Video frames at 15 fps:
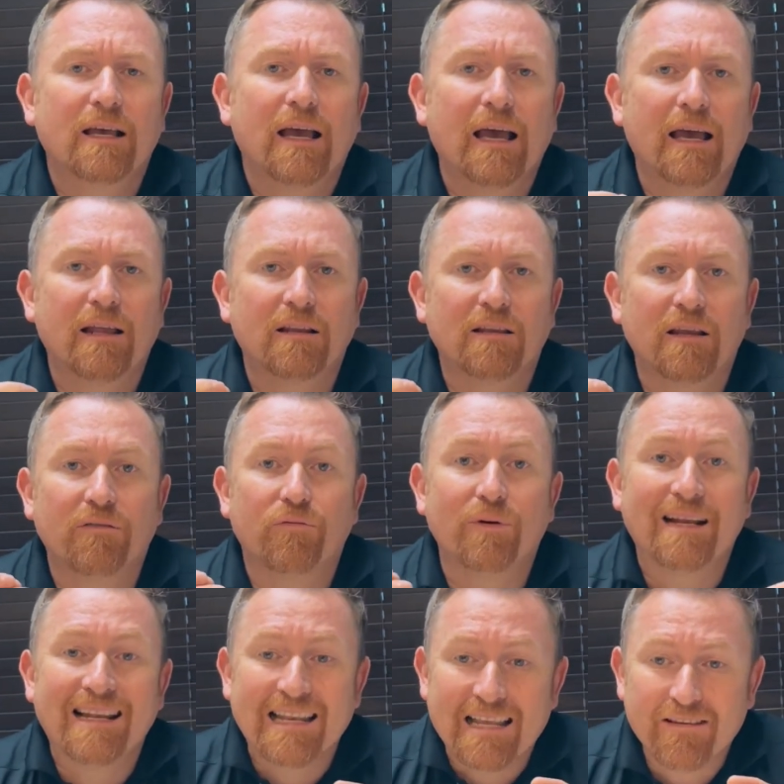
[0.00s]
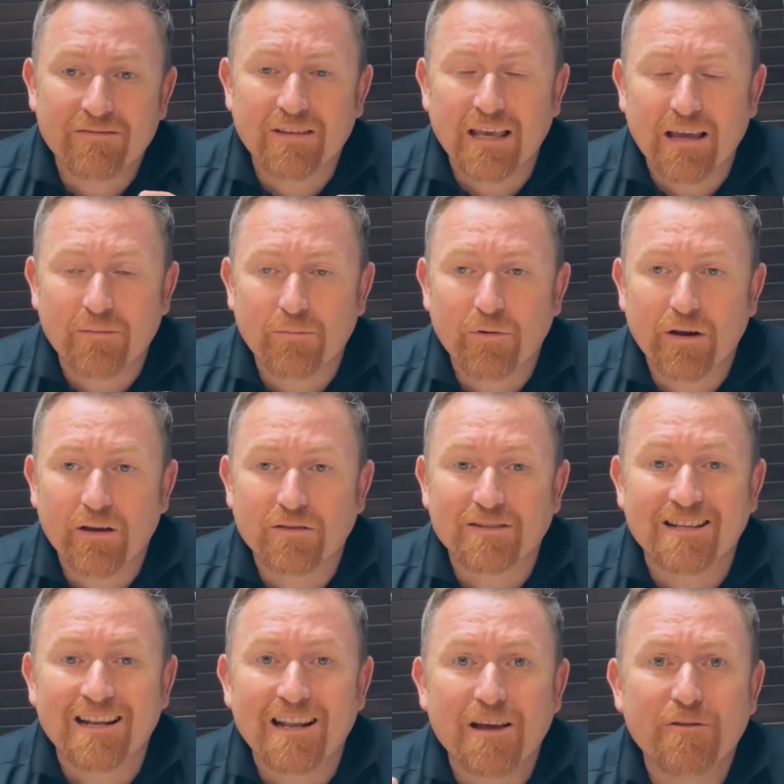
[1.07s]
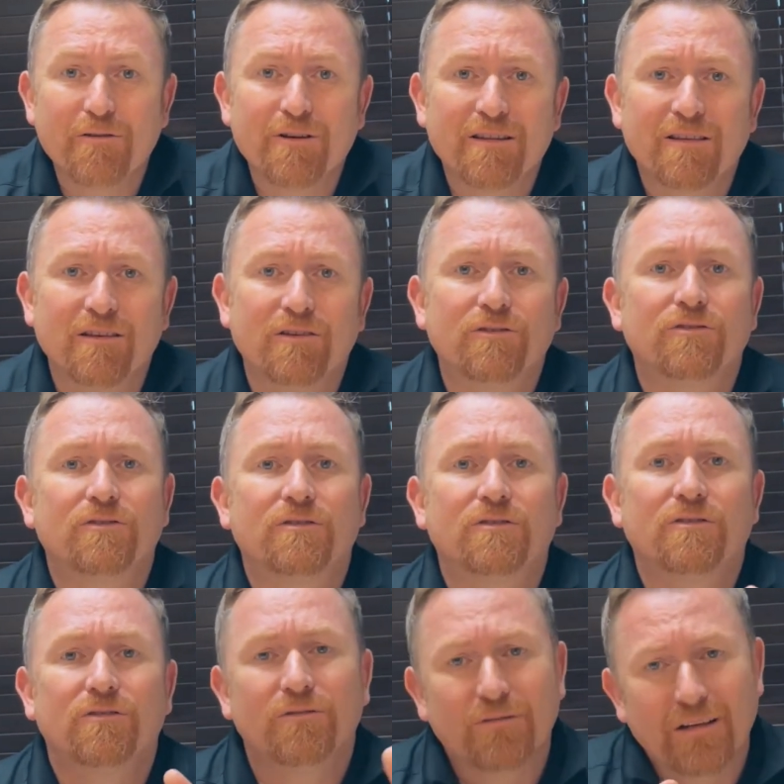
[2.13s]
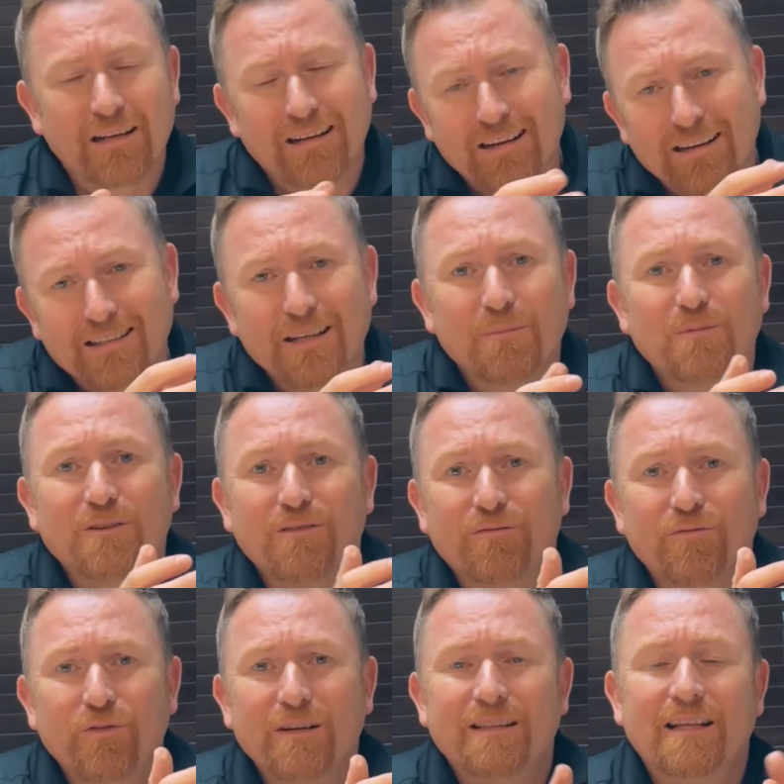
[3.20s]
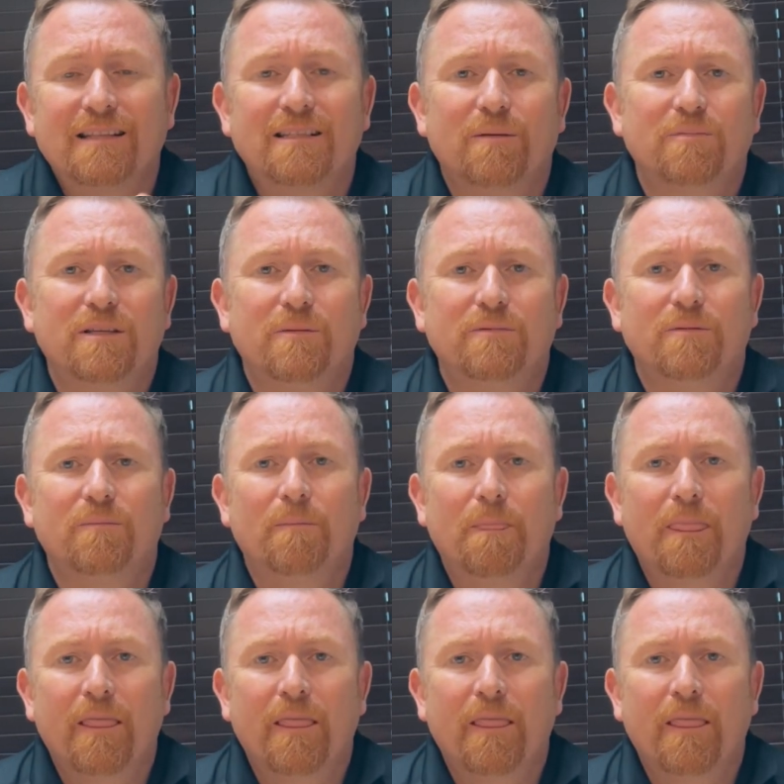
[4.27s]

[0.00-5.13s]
And if we leave the embryos lower in the uterus in an attempt to avoid that subseptum,